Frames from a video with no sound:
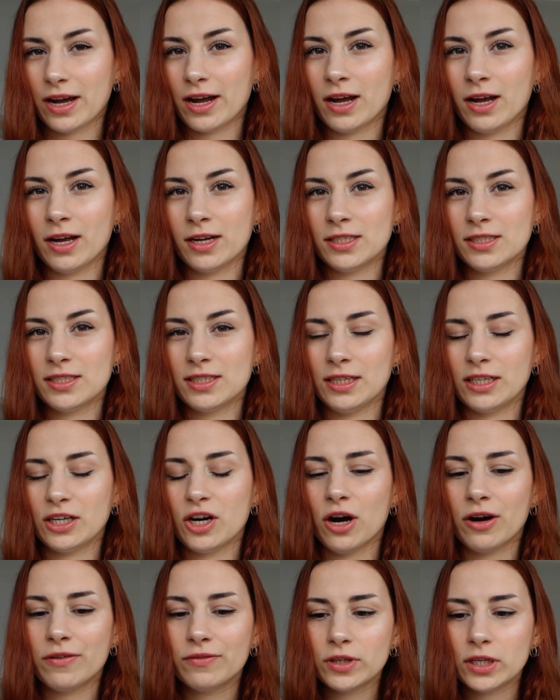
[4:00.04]
and the
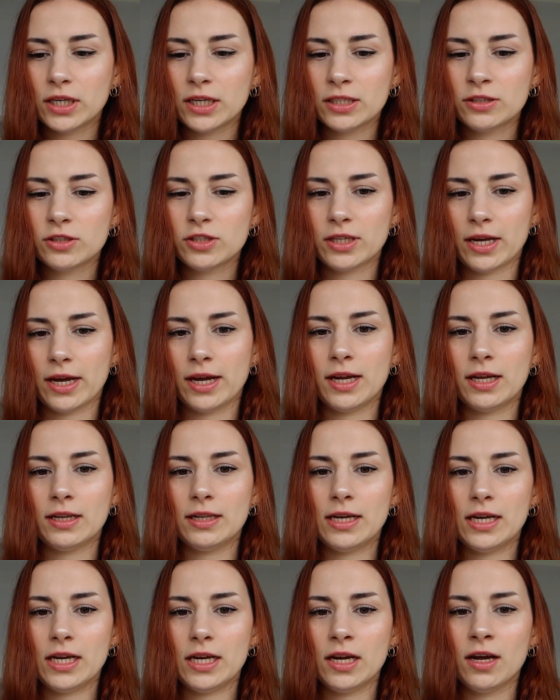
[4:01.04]
confidence
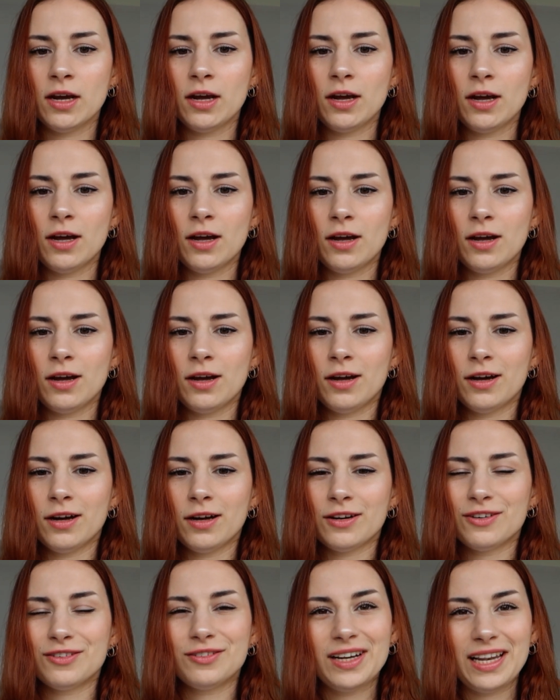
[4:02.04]
and the
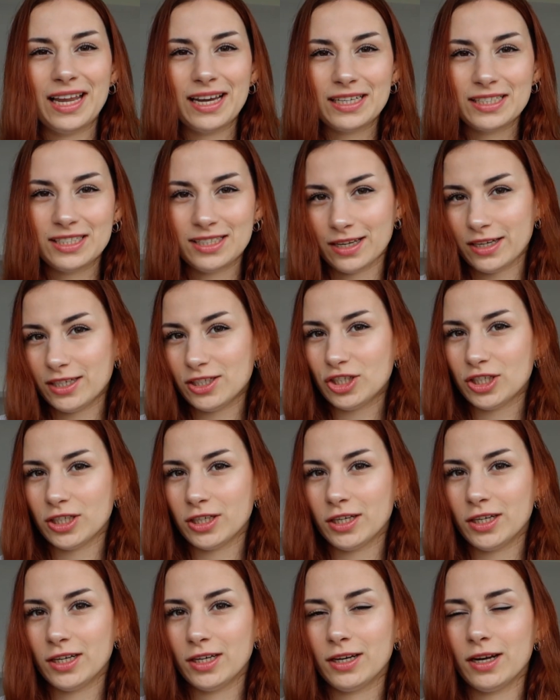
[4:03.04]

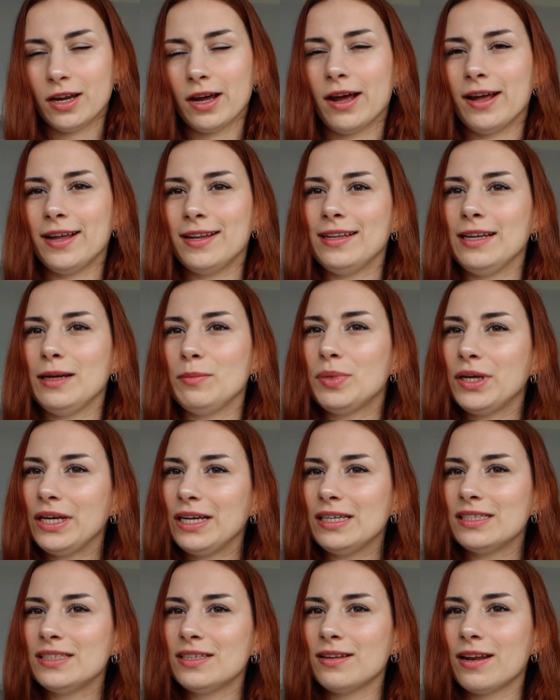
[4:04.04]
relaxation and the
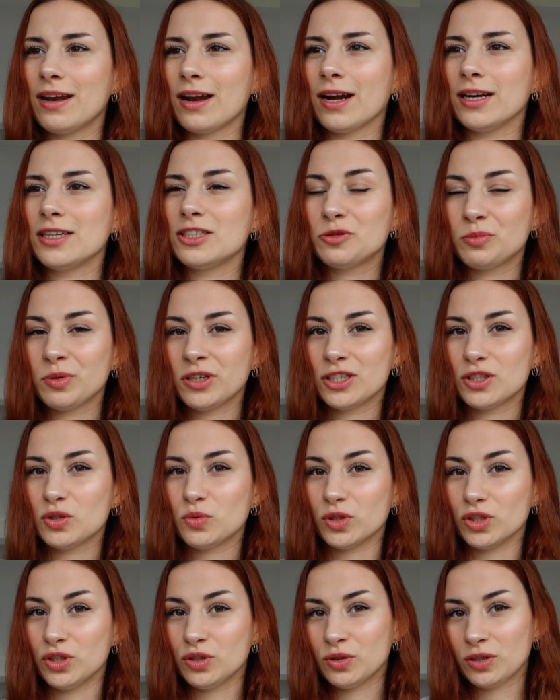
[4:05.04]
peace that I experienced
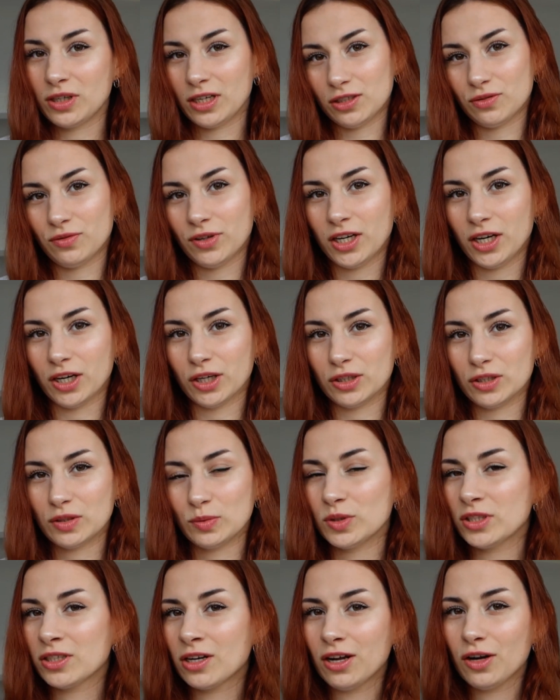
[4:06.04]
while doing these
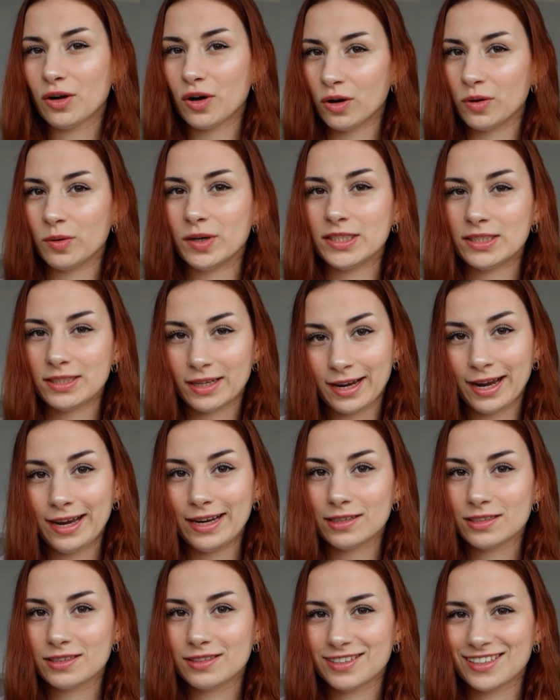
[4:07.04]
videos was not always the
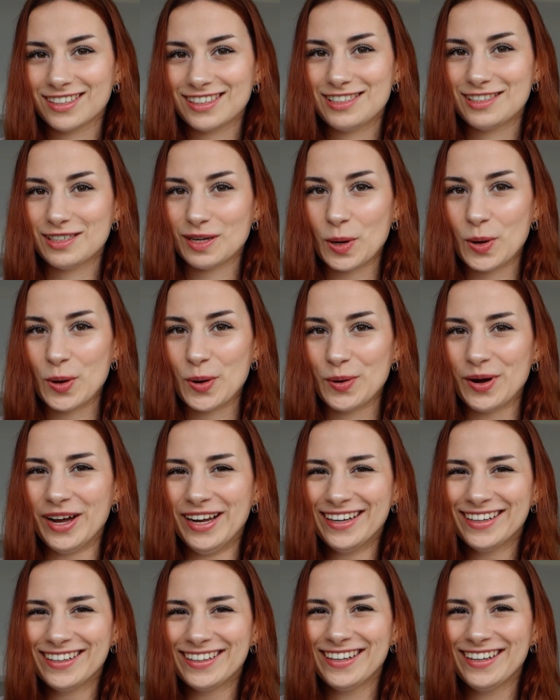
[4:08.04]
case. So
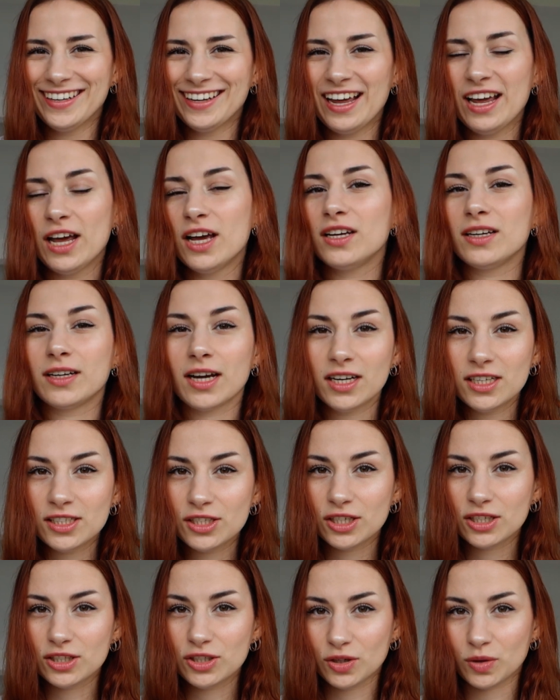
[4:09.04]
you gotta
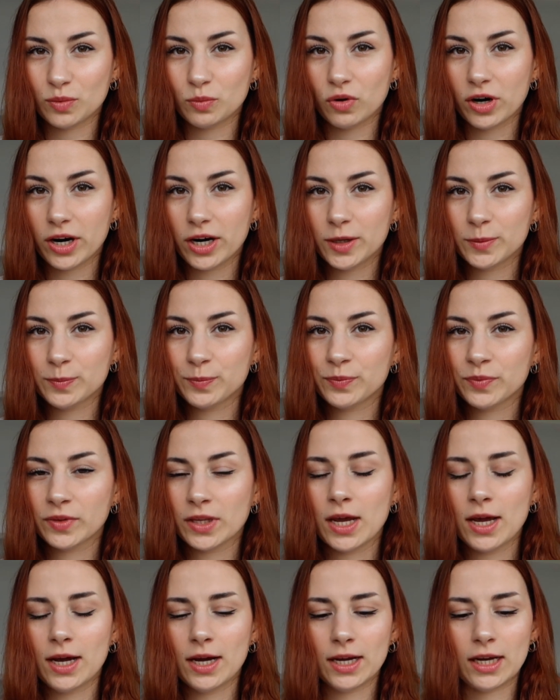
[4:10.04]
start somewhere,
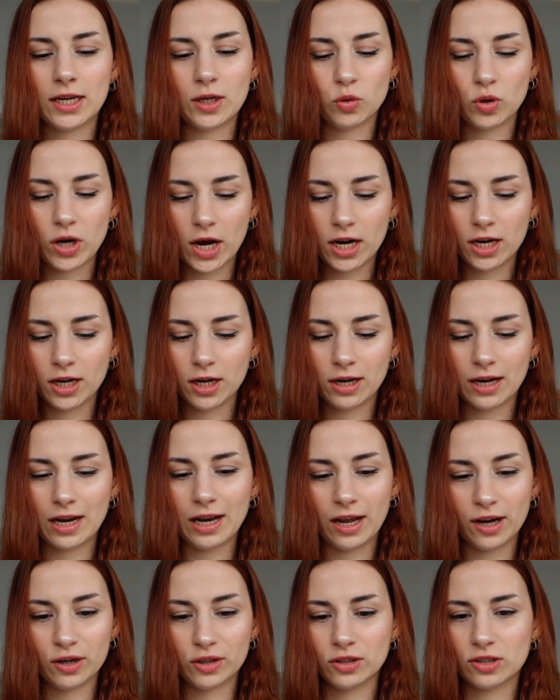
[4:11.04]
and you gotta
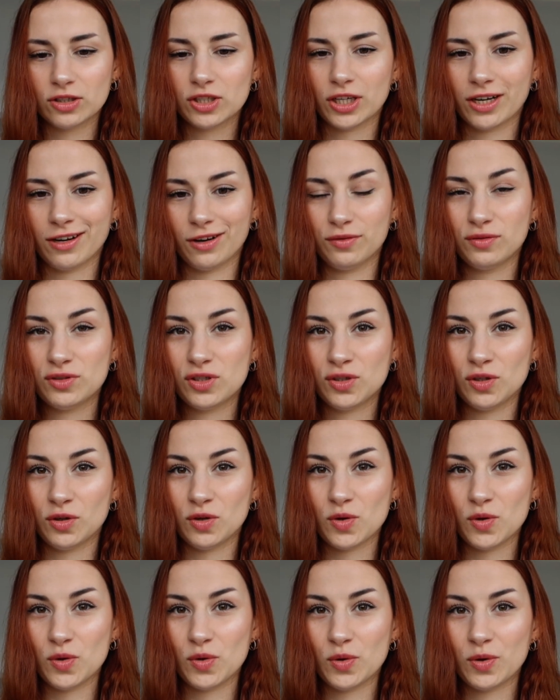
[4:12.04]
allow yourself
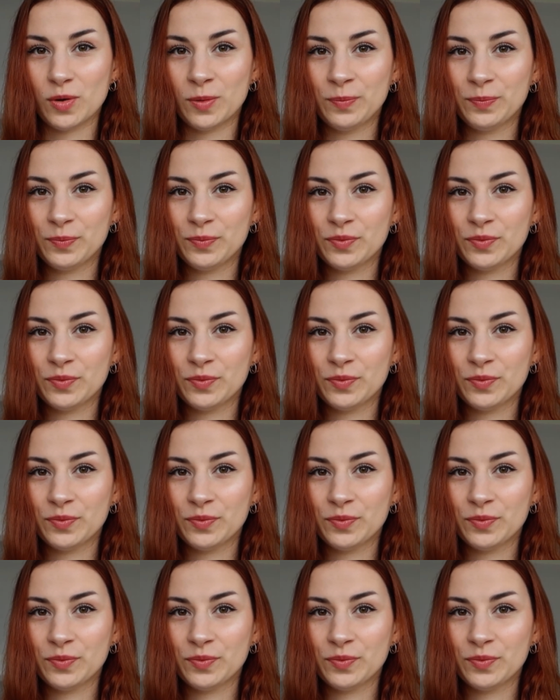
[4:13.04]
to,